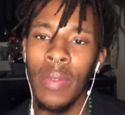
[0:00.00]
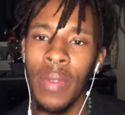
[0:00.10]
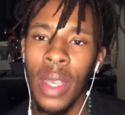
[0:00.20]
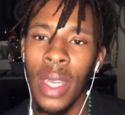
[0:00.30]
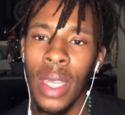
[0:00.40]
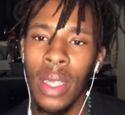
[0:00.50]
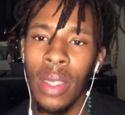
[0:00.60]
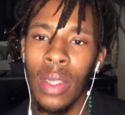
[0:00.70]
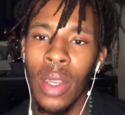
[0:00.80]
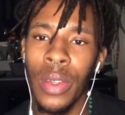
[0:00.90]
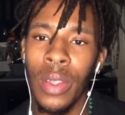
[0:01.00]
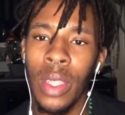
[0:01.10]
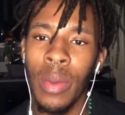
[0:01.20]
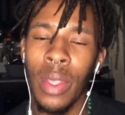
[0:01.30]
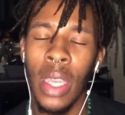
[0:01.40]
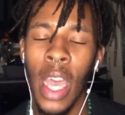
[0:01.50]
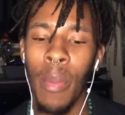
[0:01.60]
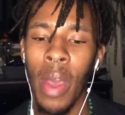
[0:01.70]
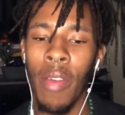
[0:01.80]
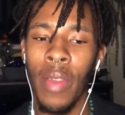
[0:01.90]
feelings, you know. It's just to get a
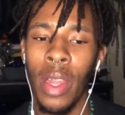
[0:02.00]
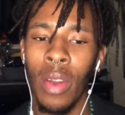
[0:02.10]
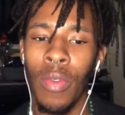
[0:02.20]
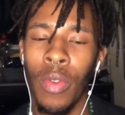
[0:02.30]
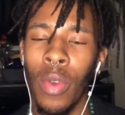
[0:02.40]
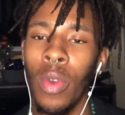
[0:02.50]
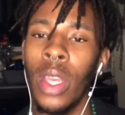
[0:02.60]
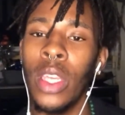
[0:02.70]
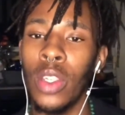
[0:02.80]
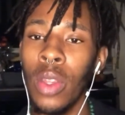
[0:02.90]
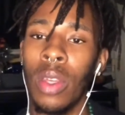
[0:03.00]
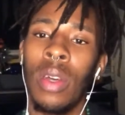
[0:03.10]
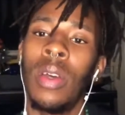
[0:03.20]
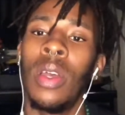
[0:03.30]
better feeling of each other.